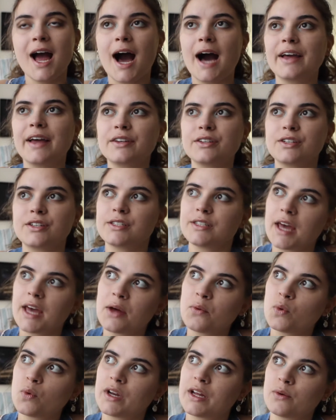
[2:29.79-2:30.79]
I
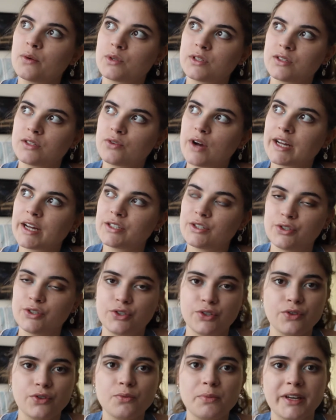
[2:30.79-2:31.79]
understand what he was trying to
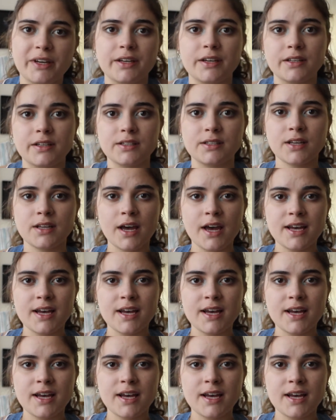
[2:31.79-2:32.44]
do because